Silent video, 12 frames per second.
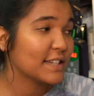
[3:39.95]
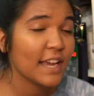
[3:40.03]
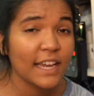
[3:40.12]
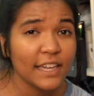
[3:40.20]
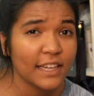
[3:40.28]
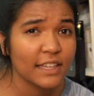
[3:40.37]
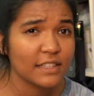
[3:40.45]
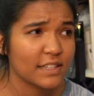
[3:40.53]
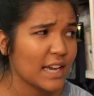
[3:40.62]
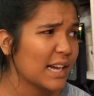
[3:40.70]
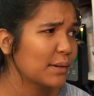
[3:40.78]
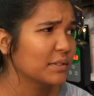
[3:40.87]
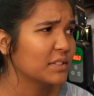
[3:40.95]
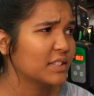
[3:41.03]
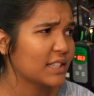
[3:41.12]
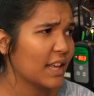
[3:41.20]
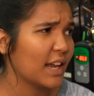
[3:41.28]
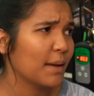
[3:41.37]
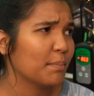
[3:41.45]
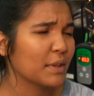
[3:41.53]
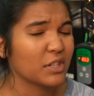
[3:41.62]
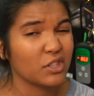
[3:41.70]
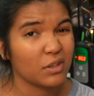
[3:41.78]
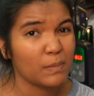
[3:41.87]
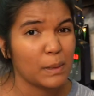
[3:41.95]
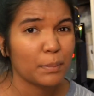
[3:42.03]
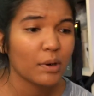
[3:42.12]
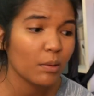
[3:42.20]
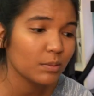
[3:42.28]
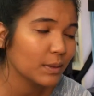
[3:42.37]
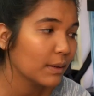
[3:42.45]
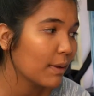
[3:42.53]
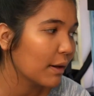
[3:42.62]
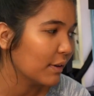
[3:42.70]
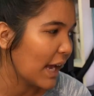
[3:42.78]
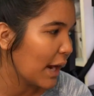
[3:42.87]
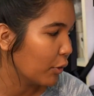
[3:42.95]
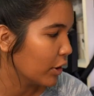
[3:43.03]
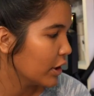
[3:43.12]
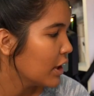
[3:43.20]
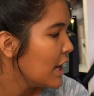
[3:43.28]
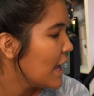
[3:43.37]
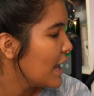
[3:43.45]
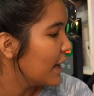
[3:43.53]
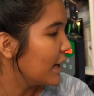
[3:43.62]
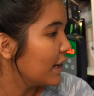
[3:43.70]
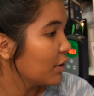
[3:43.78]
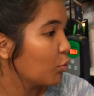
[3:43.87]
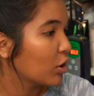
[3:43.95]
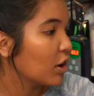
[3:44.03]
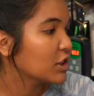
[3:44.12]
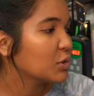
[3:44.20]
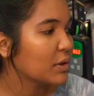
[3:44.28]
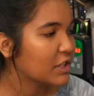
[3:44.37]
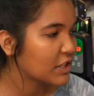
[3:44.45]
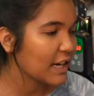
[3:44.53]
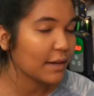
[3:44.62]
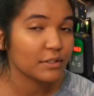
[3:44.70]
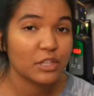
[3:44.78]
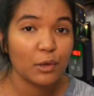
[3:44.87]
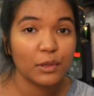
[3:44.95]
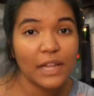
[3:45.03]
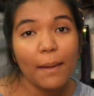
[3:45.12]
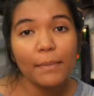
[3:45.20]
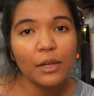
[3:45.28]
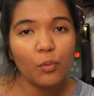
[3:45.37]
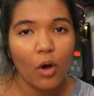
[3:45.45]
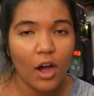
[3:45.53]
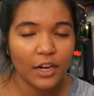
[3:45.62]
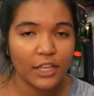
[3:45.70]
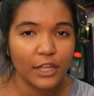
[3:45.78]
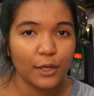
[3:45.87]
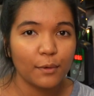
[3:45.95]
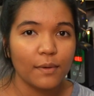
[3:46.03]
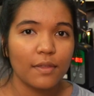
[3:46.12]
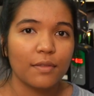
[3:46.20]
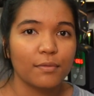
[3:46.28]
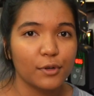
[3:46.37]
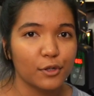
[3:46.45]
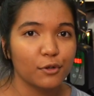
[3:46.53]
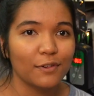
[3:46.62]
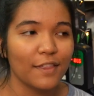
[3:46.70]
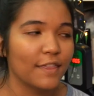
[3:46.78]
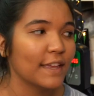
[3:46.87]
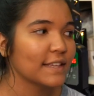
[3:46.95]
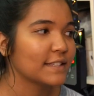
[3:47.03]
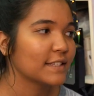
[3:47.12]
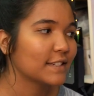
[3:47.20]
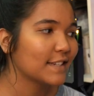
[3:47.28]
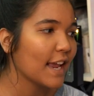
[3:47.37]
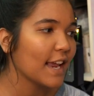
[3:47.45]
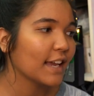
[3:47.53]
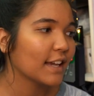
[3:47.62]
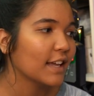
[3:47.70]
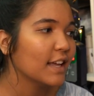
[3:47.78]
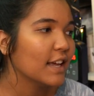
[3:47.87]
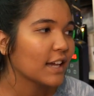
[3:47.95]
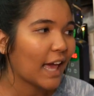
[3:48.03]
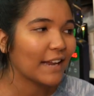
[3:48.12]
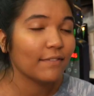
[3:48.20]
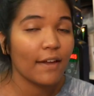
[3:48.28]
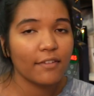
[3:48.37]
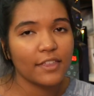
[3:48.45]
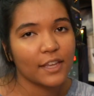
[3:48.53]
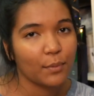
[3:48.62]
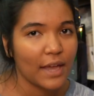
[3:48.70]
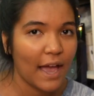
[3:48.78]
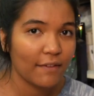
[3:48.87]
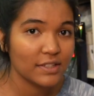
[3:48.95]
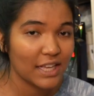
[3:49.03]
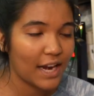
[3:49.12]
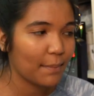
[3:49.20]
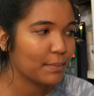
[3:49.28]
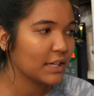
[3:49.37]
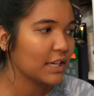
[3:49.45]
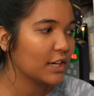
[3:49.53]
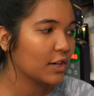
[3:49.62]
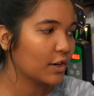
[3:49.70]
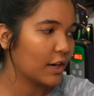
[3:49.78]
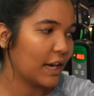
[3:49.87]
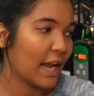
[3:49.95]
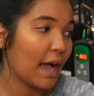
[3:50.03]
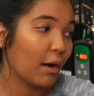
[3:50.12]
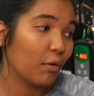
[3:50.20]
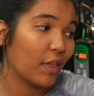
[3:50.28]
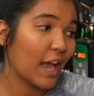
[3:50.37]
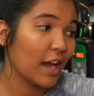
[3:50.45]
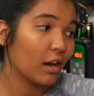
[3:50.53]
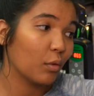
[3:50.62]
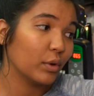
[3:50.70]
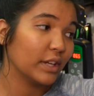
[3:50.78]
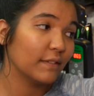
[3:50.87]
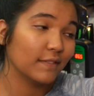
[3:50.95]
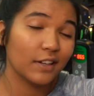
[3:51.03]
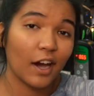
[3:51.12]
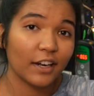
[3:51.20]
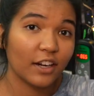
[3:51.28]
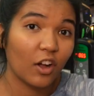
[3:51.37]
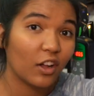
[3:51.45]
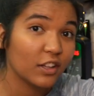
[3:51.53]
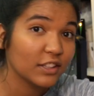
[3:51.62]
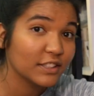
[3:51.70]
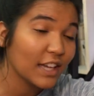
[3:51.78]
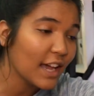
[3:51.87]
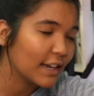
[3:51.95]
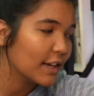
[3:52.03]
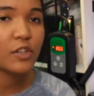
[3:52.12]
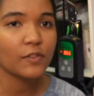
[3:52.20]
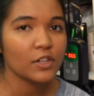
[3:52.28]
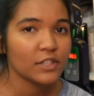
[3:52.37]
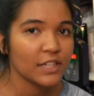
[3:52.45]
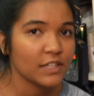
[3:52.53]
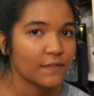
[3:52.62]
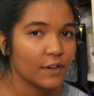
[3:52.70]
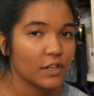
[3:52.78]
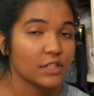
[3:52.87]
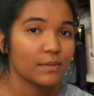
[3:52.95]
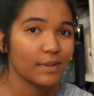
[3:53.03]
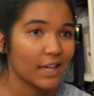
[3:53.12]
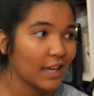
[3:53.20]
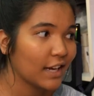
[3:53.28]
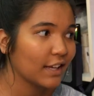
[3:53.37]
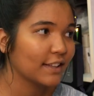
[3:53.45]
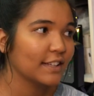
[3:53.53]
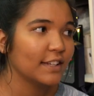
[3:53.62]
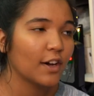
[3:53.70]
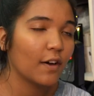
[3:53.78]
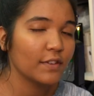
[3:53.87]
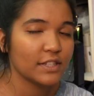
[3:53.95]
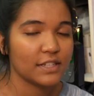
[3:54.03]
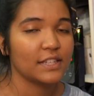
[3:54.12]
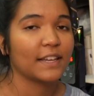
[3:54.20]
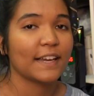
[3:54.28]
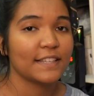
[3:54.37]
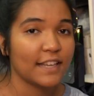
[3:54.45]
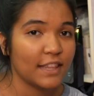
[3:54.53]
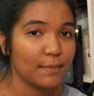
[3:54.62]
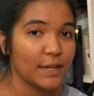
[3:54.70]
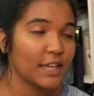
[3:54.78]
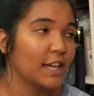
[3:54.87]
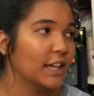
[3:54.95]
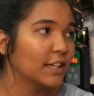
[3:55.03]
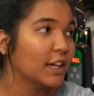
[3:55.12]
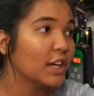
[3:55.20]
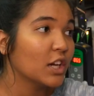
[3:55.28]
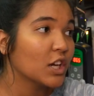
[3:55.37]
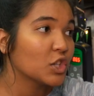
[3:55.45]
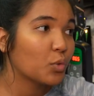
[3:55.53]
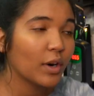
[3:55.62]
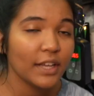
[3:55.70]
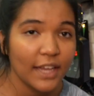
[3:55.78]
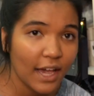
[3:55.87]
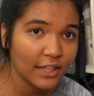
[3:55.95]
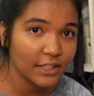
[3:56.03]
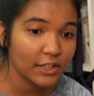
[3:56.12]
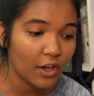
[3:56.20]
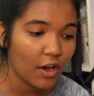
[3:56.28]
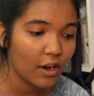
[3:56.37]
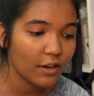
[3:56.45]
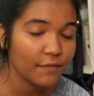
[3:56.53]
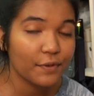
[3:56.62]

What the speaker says: Tank is now set up. That took me probably about an hour, and we're all switched out. So let me walk you through this tank, kind of everything we have set up in here now that we've got it all done. So first things first, mechanically, obviously, like I said in the beginning, 20 gallon long.